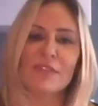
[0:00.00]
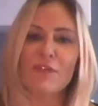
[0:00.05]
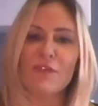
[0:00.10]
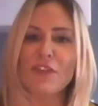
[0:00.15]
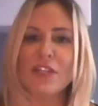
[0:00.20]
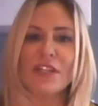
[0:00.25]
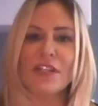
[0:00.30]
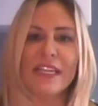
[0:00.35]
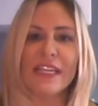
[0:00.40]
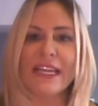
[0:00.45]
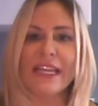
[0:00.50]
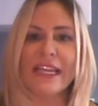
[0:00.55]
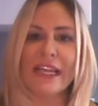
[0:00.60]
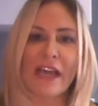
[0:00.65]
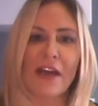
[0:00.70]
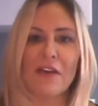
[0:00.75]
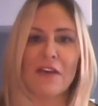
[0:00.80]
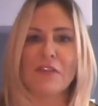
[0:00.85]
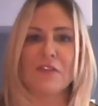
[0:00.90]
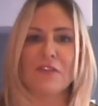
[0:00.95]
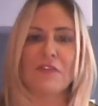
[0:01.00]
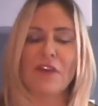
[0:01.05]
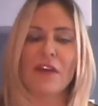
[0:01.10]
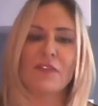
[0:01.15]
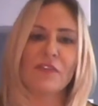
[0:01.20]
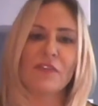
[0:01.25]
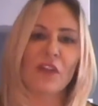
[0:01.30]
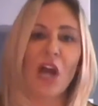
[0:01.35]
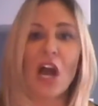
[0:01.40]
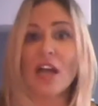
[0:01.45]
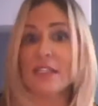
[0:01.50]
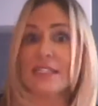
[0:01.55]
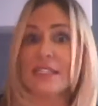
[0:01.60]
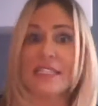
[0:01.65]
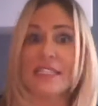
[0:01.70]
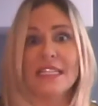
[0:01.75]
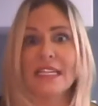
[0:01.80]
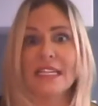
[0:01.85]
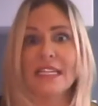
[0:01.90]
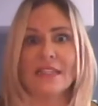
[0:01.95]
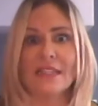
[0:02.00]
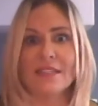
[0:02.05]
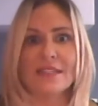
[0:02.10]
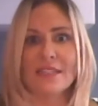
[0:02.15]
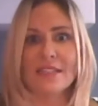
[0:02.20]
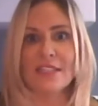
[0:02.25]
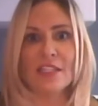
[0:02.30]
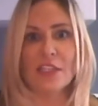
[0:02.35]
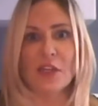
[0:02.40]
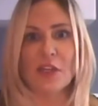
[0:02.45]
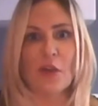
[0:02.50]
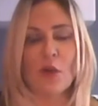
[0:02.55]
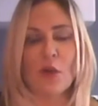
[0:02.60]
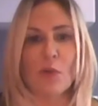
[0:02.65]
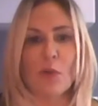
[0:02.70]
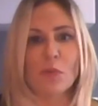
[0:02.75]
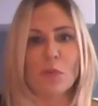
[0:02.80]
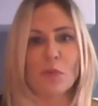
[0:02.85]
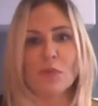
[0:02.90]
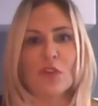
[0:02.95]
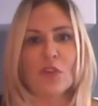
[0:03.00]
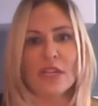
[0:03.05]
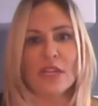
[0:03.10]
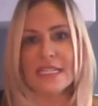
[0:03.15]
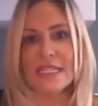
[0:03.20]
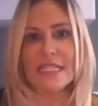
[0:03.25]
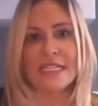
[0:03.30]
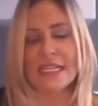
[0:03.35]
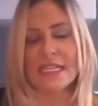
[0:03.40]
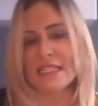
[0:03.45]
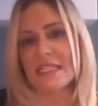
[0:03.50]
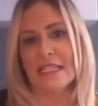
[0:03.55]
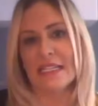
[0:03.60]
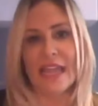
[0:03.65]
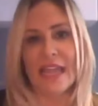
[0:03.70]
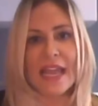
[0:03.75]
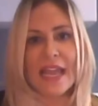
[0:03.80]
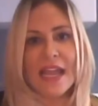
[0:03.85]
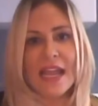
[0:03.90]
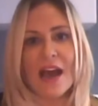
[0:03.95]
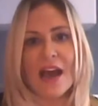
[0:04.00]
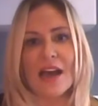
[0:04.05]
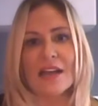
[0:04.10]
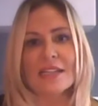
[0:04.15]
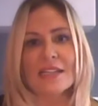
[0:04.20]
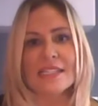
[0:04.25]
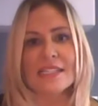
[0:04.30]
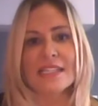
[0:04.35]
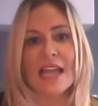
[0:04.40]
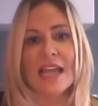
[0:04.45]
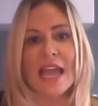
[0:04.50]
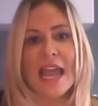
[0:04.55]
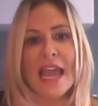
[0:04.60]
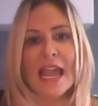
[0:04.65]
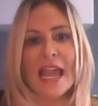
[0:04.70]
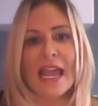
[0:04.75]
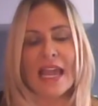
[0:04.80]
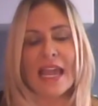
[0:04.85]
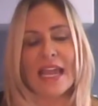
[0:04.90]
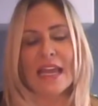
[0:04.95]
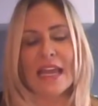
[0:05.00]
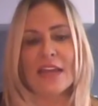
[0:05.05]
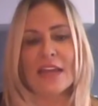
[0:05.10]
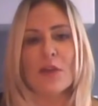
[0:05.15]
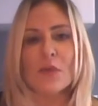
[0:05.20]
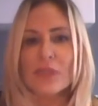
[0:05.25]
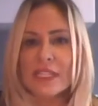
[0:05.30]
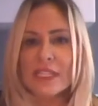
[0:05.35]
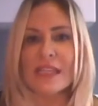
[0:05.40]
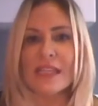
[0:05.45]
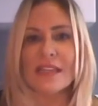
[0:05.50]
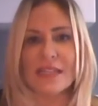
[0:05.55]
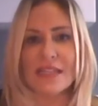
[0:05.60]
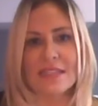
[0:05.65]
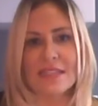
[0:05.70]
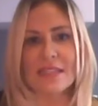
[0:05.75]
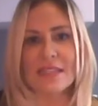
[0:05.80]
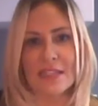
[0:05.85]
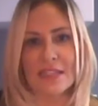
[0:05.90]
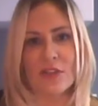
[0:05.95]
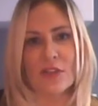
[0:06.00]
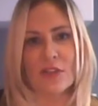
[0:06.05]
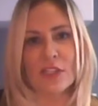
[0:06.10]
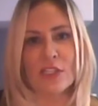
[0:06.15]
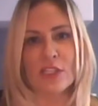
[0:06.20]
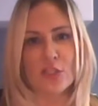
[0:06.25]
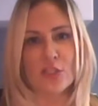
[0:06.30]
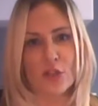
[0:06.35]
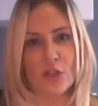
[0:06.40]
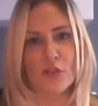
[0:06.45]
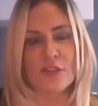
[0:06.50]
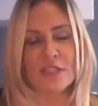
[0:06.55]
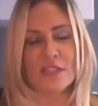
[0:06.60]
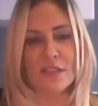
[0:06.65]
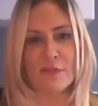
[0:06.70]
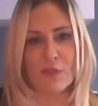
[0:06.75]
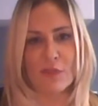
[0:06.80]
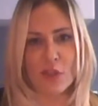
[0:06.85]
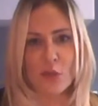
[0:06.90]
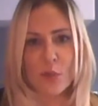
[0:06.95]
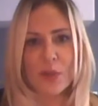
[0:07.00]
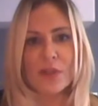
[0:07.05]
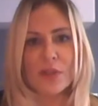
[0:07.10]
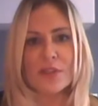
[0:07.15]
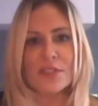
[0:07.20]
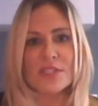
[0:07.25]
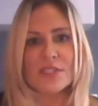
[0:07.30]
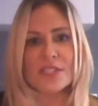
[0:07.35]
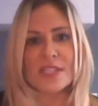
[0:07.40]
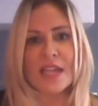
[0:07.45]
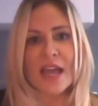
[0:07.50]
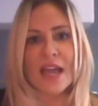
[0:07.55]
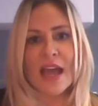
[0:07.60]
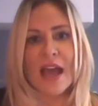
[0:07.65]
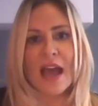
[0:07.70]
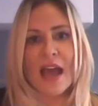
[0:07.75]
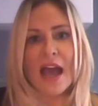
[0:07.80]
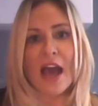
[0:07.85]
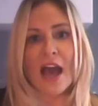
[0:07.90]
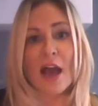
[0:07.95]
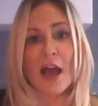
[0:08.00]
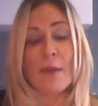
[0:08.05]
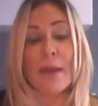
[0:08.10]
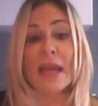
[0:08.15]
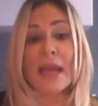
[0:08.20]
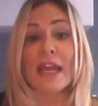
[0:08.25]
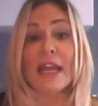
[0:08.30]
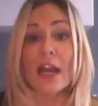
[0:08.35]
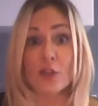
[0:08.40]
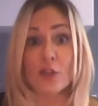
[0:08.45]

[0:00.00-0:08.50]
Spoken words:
feeling of constant, craziness and chaos. And I don't think that necessarily serves the viewers. I